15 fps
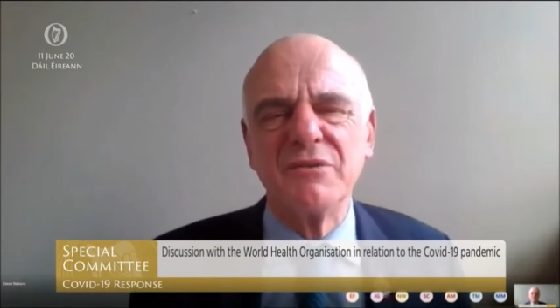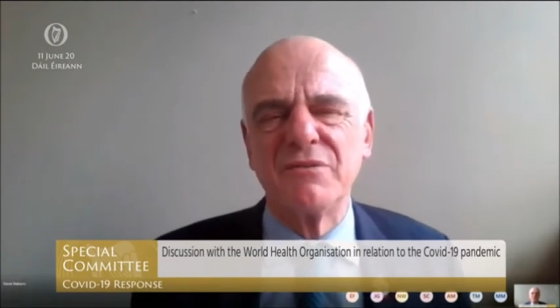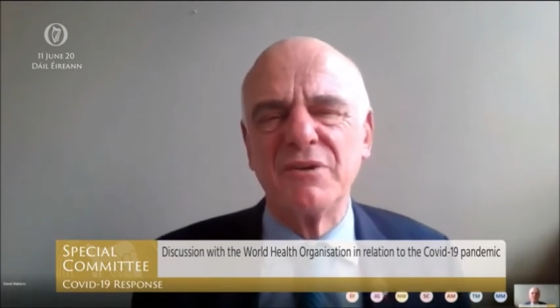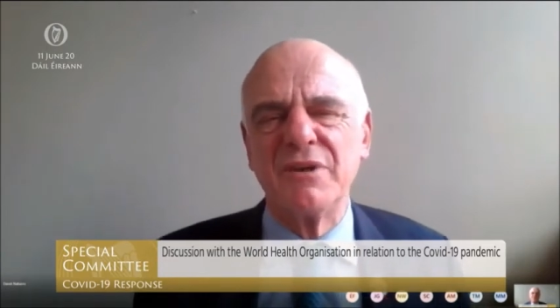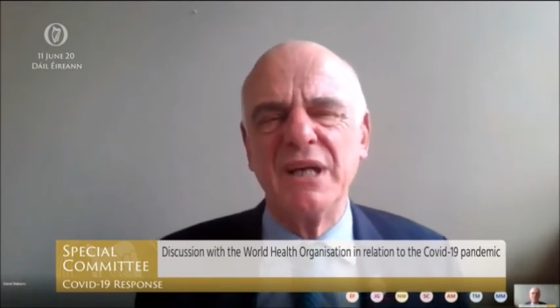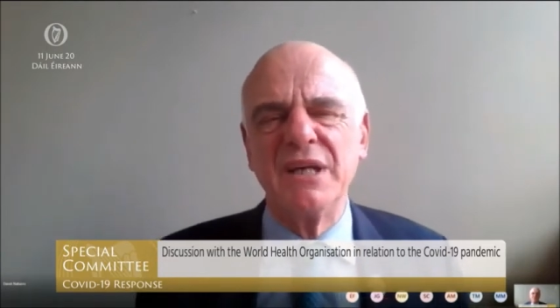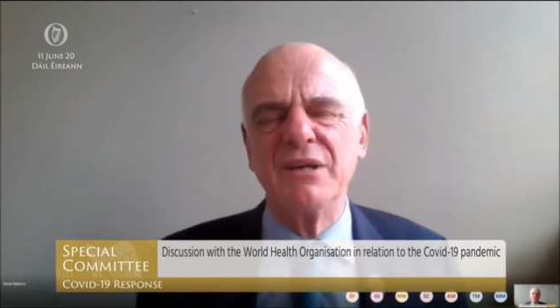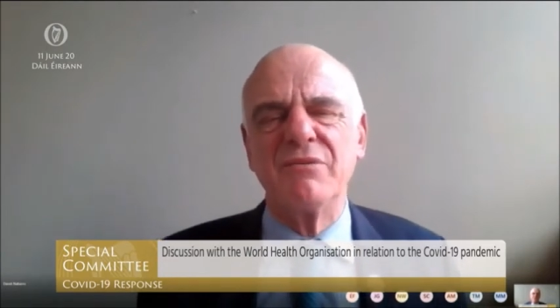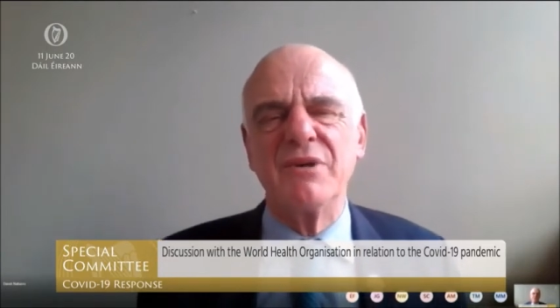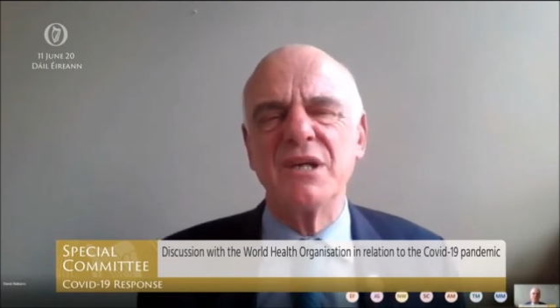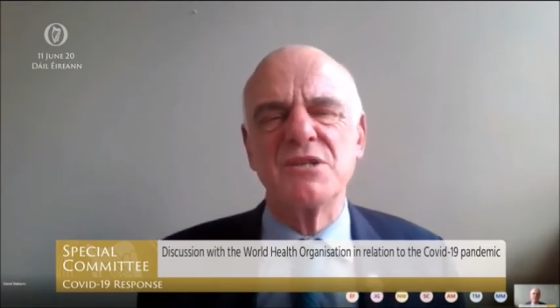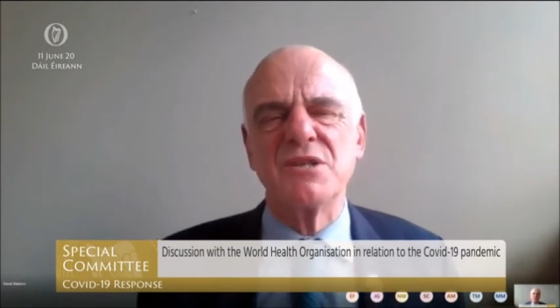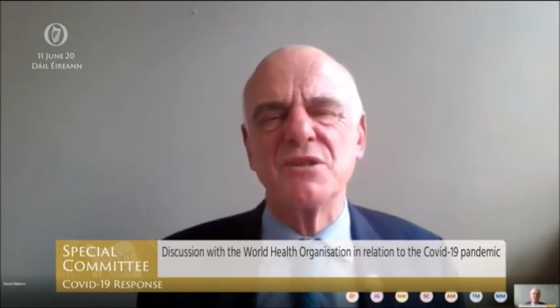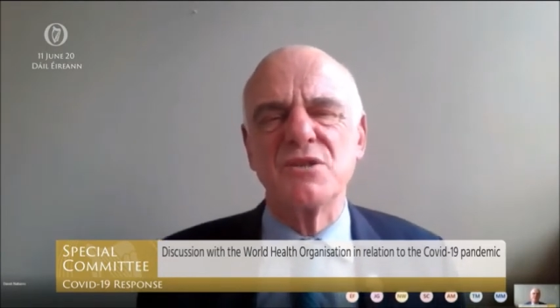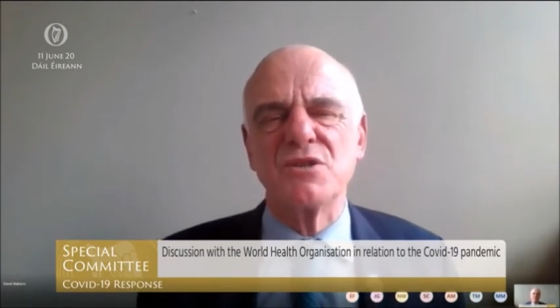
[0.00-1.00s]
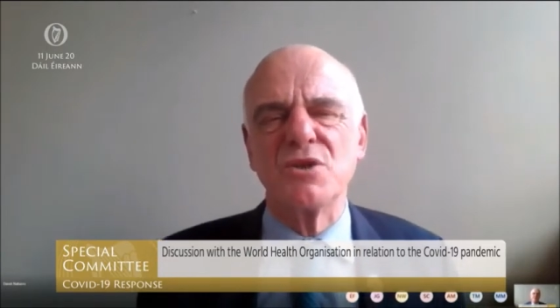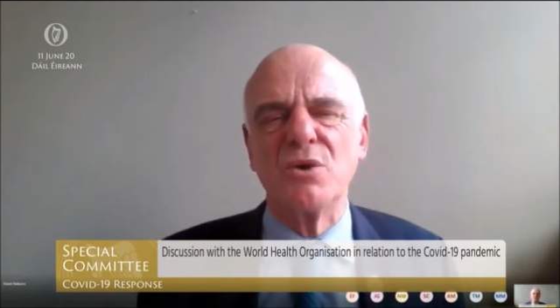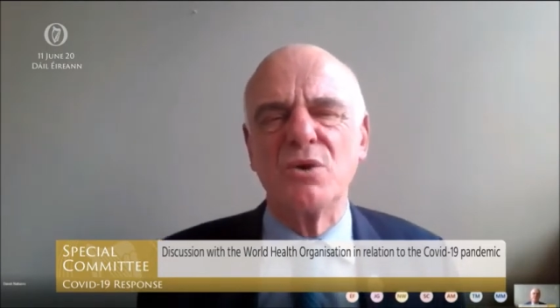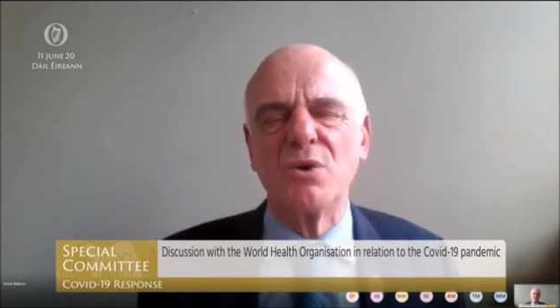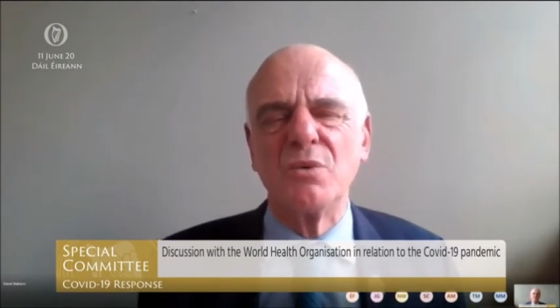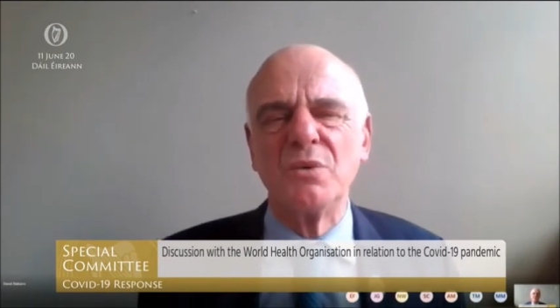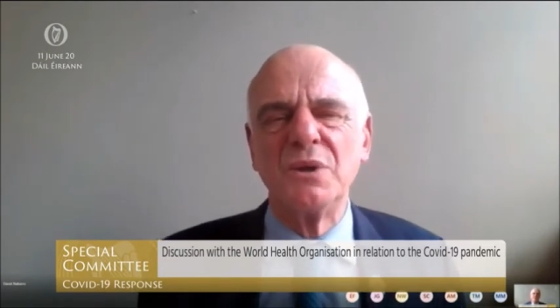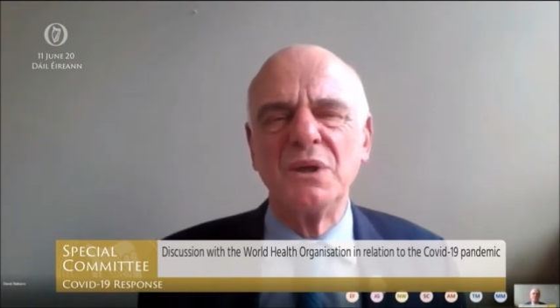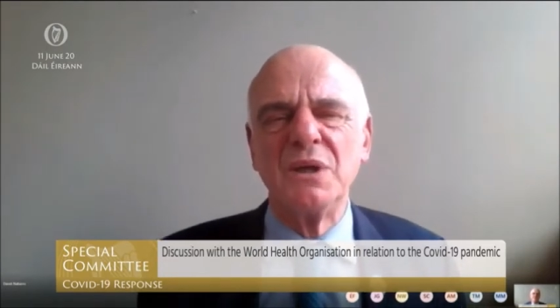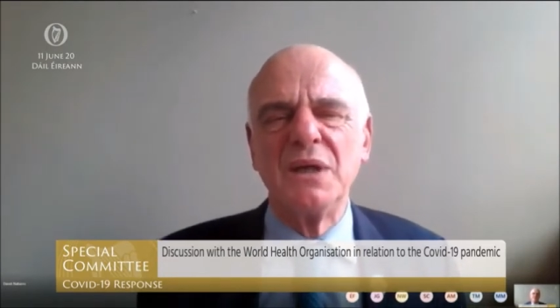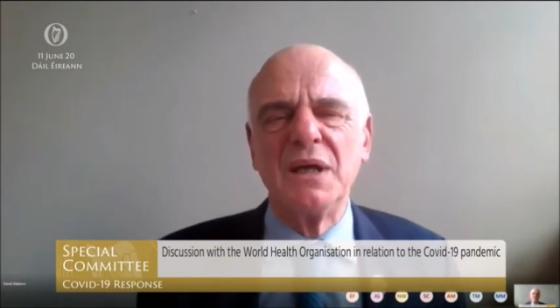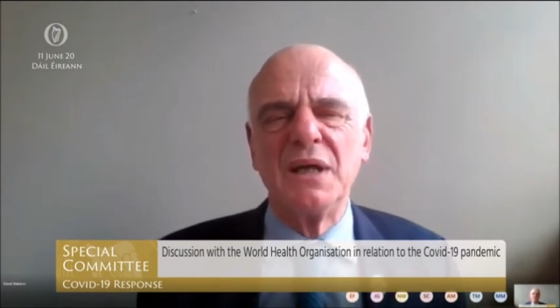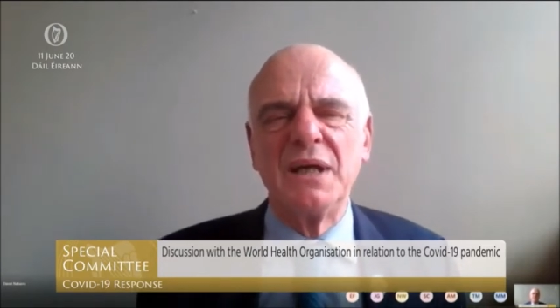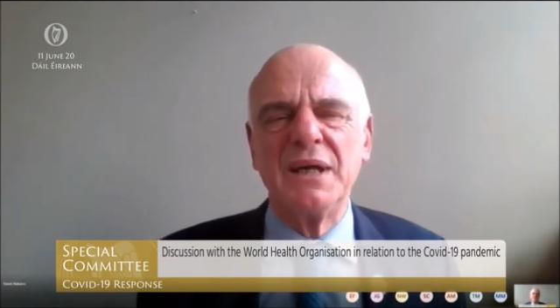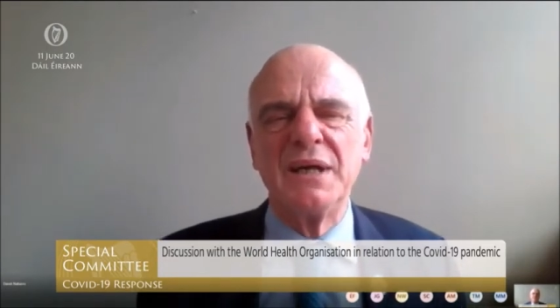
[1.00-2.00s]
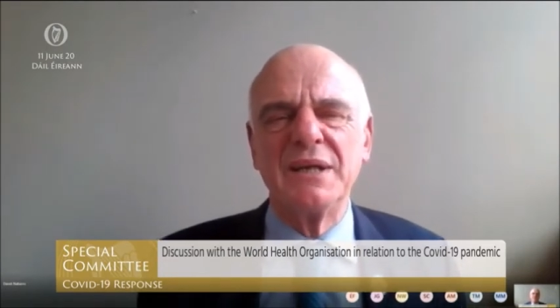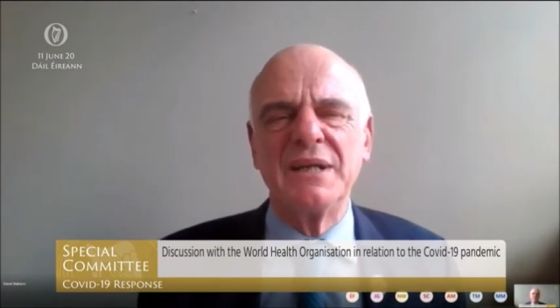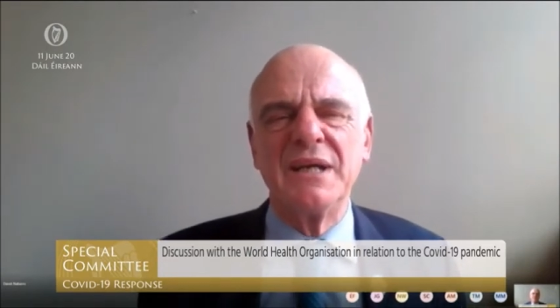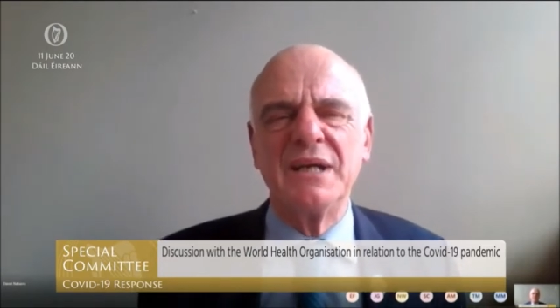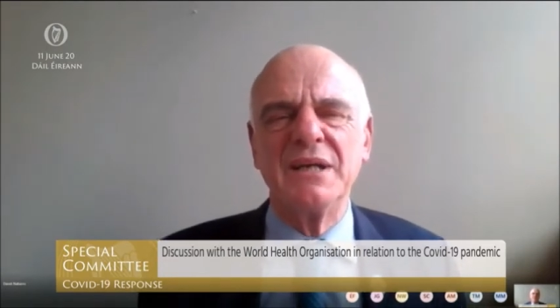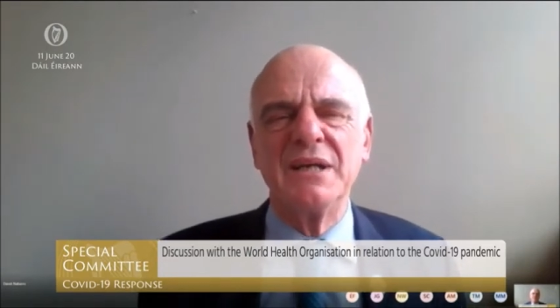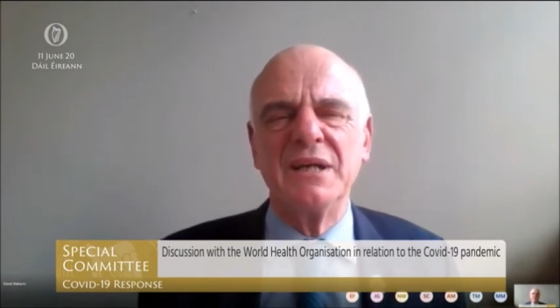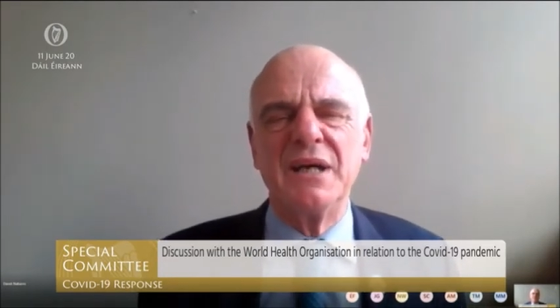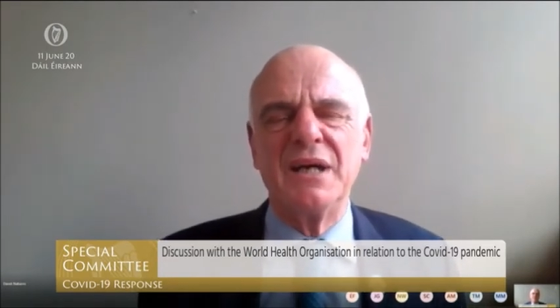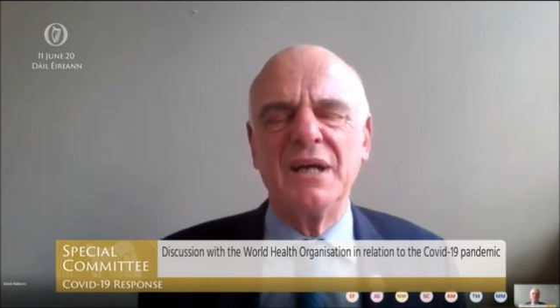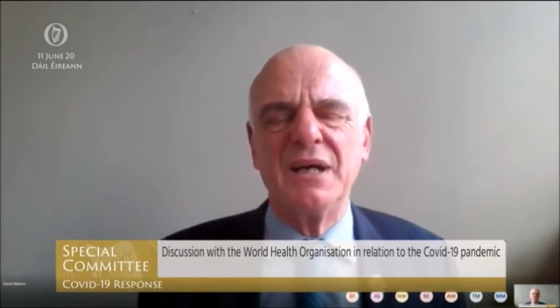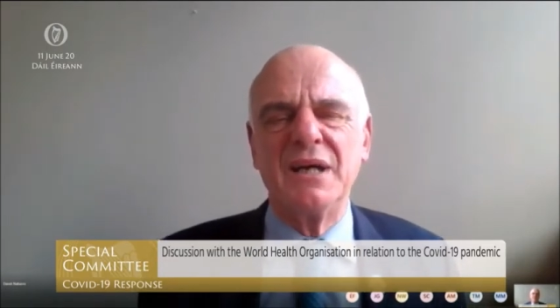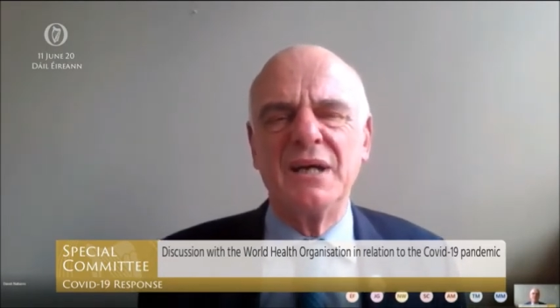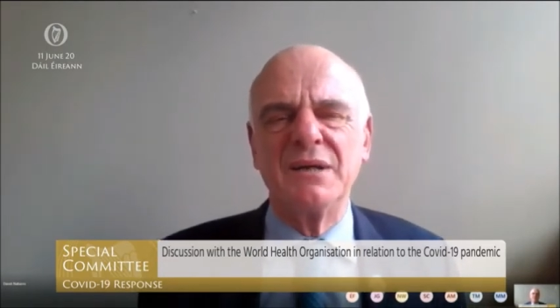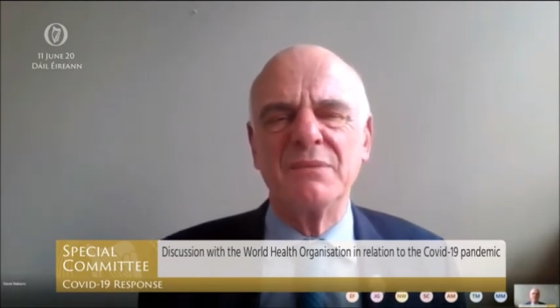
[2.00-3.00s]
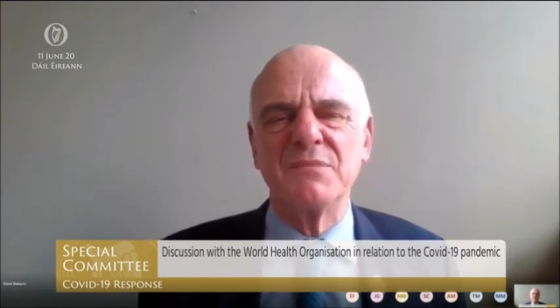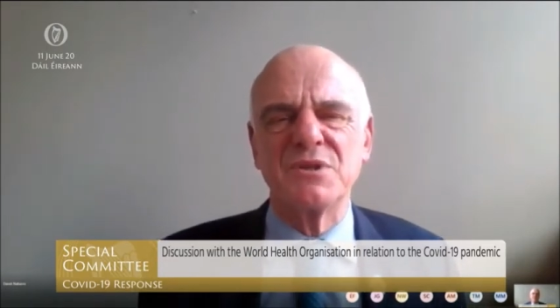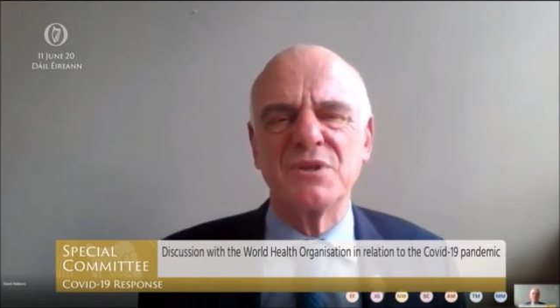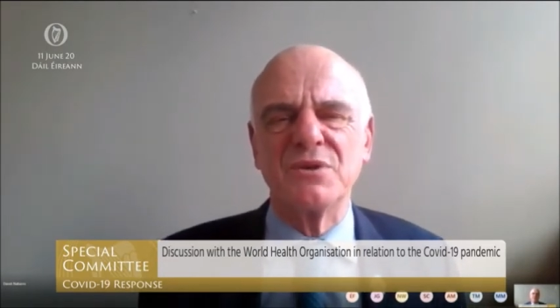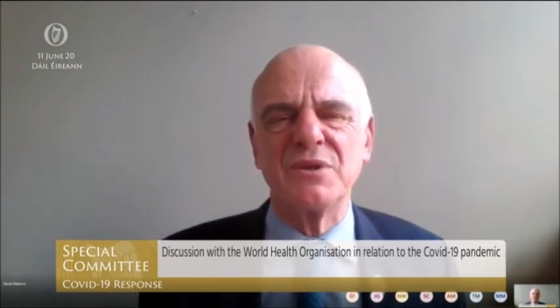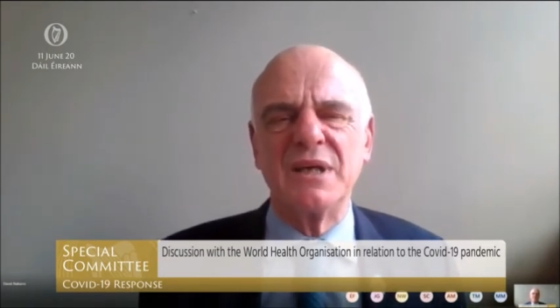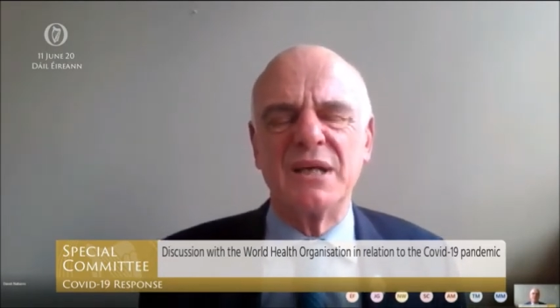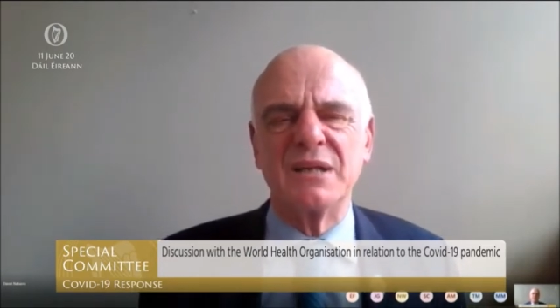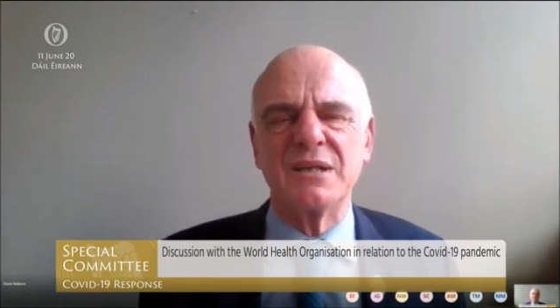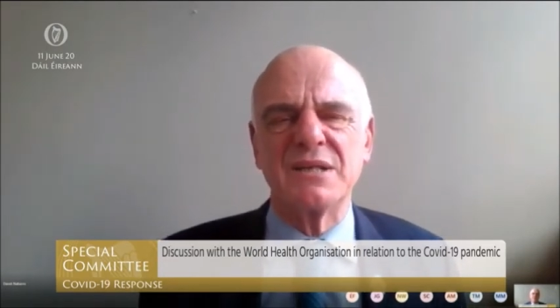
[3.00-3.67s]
for any reason at all, then I'm sure that